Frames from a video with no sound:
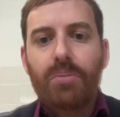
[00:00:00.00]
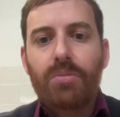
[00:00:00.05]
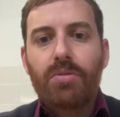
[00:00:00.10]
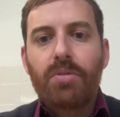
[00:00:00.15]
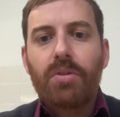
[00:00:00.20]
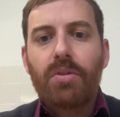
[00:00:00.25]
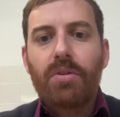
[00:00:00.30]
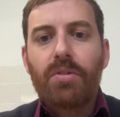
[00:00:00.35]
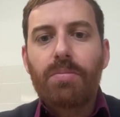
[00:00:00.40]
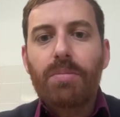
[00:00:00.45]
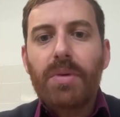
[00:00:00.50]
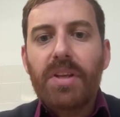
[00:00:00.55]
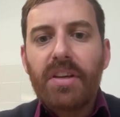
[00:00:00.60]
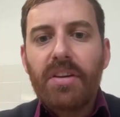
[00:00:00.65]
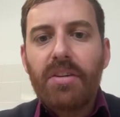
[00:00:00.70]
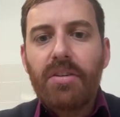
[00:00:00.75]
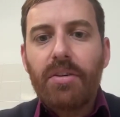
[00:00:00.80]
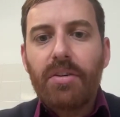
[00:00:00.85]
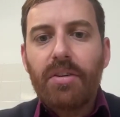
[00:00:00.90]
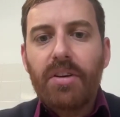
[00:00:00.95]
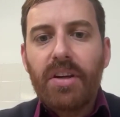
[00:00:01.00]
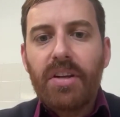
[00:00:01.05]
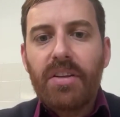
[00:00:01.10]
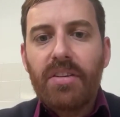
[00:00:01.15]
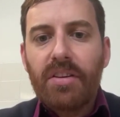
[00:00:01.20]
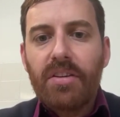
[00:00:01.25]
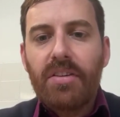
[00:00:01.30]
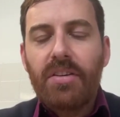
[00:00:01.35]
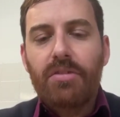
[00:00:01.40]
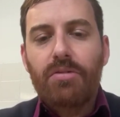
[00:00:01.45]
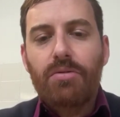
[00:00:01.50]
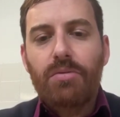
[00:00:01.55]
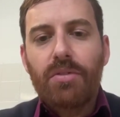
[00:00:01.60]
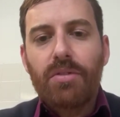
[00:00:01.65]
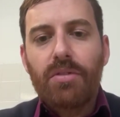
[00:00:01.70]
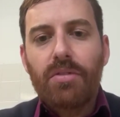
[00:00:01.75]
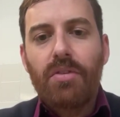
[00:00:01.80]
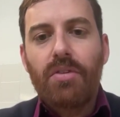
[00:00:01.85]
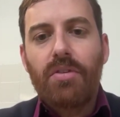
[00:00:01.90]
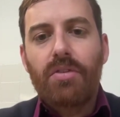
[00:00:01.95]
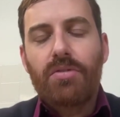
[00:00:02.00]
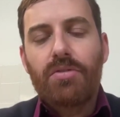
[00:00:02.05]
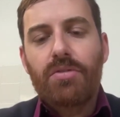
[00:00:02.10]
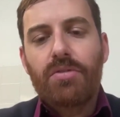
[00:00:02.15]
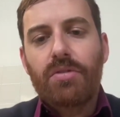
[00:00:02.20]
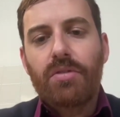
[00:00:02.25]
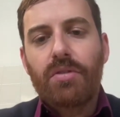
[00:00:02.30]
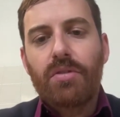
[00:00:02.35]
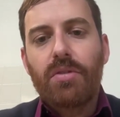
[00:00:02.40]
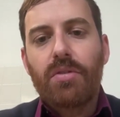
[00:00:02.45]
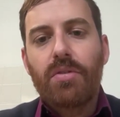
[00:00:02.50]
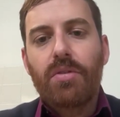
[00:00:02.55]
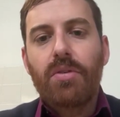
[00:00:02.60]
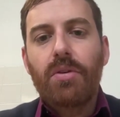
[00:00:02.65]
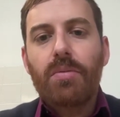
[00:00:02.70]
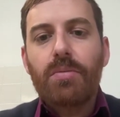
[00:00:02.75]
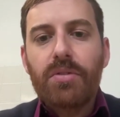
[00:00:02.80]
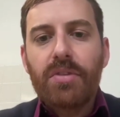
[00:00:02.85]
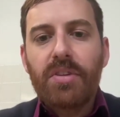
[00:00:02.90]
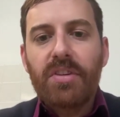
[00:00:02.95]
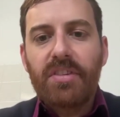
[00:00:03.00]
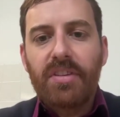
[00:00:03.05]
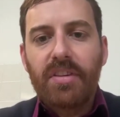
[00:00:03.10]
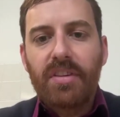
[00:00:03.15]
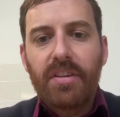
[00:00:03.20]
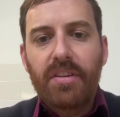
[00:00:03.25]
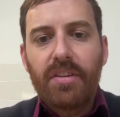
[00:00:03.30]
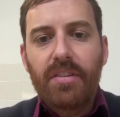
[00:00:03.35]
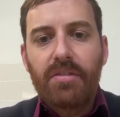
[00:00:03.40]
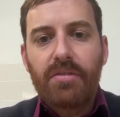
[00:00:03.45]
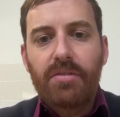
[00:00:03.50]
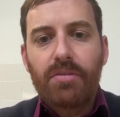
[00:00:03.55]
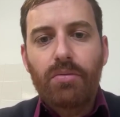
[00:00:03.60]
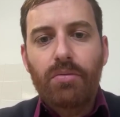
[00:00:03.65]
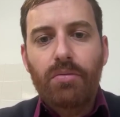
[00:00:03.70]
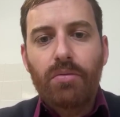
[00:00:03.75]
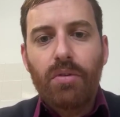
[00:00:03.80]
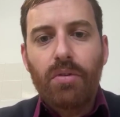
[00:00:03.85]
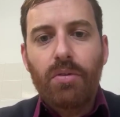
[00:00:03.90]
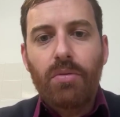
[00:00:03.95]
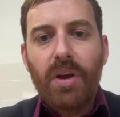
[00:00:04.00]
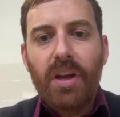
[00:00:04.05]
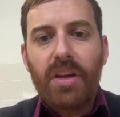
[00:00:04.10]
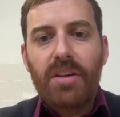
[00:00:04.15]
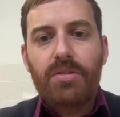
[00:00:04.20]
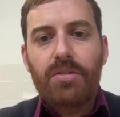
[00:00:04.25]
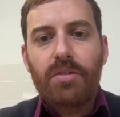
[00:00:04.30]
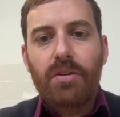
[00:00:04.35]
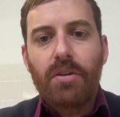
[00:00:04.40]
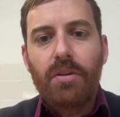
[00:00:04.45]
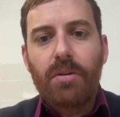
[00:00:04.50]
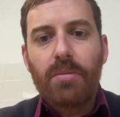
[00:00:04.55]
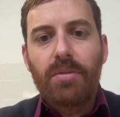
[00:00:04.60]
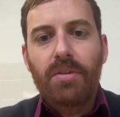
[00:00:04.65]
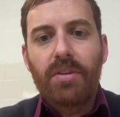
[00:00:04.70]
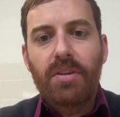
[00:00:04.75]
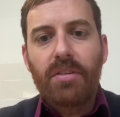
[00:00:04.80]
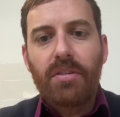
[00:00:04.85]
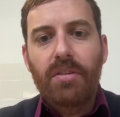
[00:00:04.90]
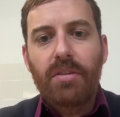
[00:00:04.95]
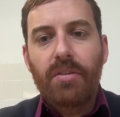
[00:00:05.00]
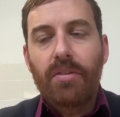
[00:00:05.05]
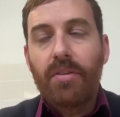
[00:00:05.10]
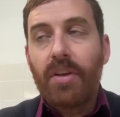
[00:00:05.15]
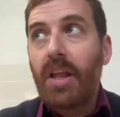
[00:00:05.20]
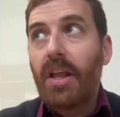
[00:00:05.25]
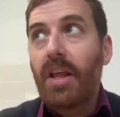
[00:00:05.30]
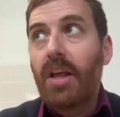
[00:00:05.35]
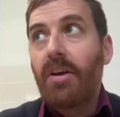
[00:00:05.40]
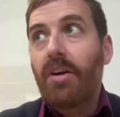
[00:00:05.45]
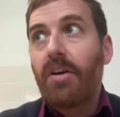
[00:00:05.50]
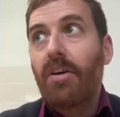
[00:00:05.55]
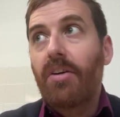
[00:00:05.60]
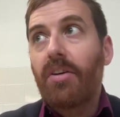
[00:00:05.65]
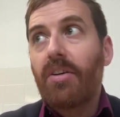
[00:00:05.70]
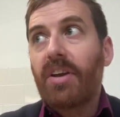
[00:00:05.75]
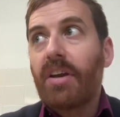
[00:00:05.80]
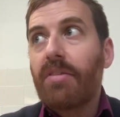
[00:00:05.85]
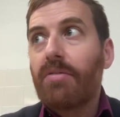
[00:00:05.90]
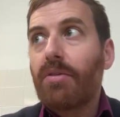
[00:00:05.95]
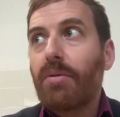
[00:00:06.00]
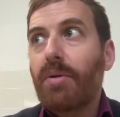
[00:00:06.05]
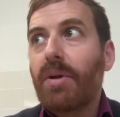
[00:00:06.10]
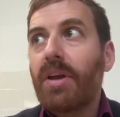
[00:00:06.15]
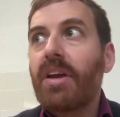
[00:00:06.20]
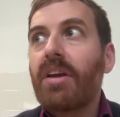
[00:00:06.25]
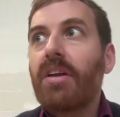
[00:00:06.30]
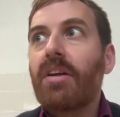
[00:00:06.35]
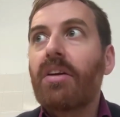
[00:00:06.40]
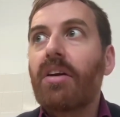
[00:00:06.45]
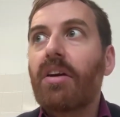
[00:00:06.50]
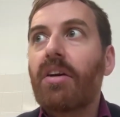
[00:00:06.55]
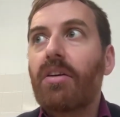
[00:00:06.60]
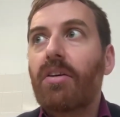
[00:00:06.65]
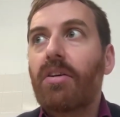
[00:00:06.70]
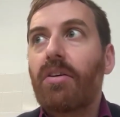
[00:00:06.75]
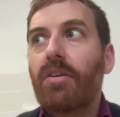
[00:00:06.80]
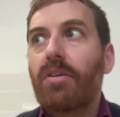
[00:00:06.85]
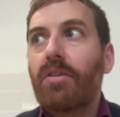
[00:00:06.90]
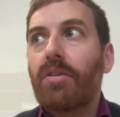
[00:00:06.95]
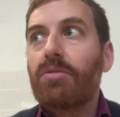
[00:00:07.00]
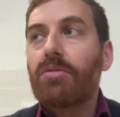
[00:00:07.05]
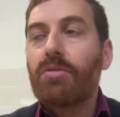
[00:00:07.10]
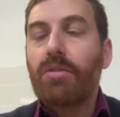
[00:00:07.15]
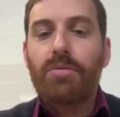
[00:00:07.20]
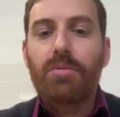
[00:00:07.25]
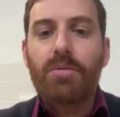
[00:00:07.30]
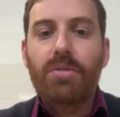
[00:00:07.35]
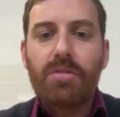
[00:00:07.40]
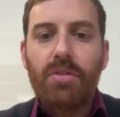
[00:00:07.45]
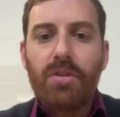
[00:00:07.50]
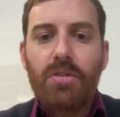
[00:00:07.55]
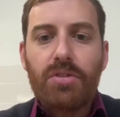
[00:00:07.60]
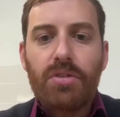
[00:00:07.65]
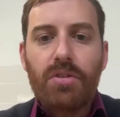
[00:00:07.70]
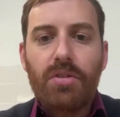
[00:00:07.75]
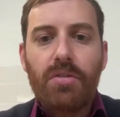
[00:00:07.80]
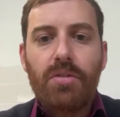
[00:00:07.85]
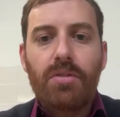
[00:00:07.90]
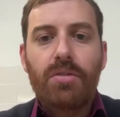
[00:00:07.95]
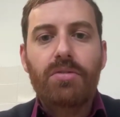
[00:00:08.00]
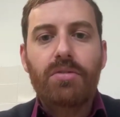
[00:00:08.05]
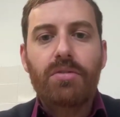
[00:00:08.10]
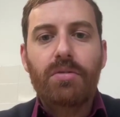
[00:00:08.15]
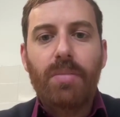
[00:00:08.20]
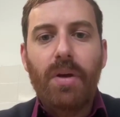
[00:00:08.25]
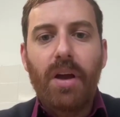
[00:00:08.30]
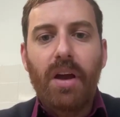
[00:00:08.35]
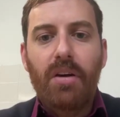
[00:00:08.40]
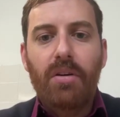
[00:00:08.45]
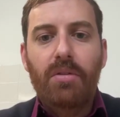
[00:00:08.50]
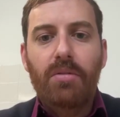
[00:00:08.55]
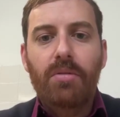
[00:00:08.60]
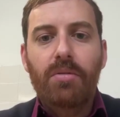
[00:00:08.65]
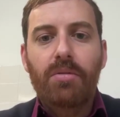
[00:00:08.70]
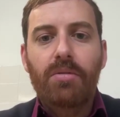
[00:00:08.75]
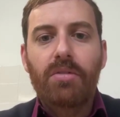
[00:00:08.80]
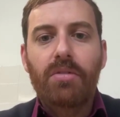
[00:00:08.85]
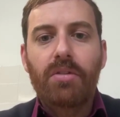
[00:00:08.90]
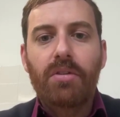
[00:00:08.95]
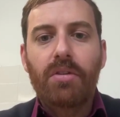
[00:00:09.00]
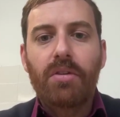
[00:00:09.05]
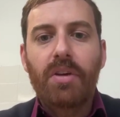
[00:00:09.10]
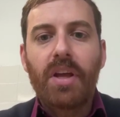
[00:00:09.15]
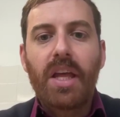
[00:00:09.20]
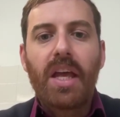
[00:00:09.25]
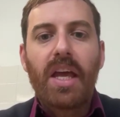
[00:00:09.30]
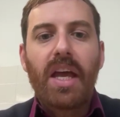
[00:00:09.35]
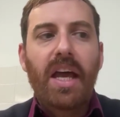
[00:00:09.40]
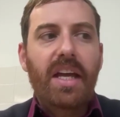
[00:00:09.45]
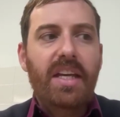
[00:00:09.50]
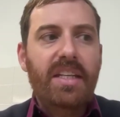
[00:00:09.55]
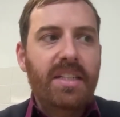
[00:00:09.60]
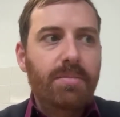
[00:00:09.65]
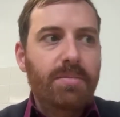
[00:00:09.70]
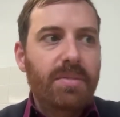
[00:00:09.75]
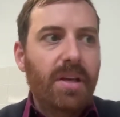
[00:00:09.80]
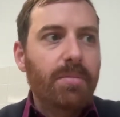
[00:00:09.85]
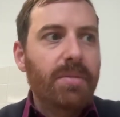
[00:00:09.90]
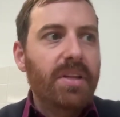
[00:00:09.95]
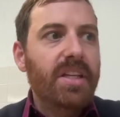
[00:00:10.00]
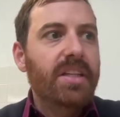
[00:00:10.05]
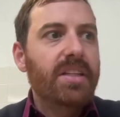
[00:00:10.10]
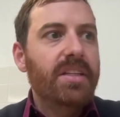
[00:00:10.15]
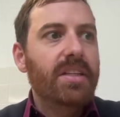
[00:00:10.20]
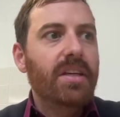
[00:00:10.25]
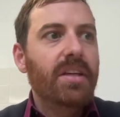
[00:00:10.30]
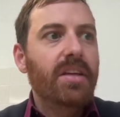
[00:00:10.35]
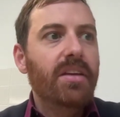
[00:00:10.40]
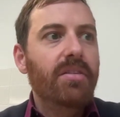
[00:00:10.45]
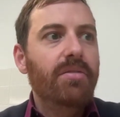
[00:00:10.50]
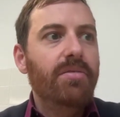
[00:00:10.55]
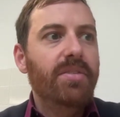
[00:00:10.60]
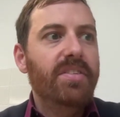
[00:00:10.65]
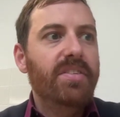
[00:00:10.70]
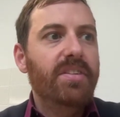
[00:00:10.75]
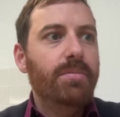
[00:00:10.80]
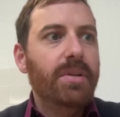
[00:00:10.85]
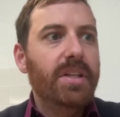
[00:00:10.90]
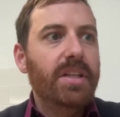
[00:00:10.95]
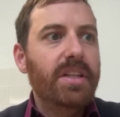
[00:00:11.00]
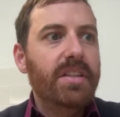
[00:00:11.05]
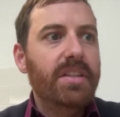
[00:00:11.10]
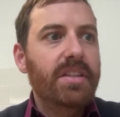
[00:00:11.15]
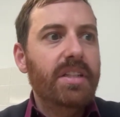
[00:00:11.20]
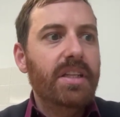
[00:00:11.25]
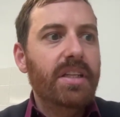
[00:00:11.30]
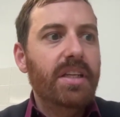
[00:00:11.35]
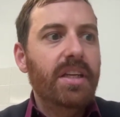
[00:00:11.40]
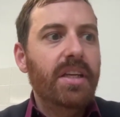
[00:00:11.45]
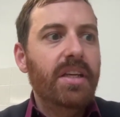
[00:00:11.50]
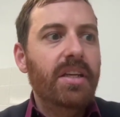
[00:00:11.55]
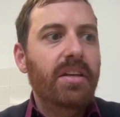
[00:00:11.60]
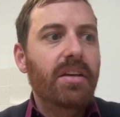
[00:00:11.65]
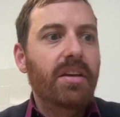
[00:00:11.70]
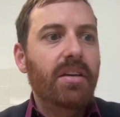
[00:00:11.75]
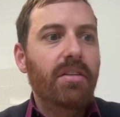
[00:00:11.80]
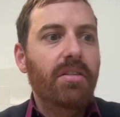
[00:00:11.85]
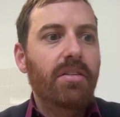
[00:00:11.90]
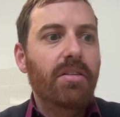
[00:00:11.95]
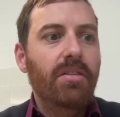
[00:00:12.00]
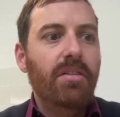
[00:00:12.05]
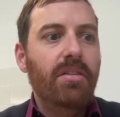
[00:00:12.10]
Journal of Medical Internet Research Communities do a great job in gathering a lot of researchers about acceptability, feasibility,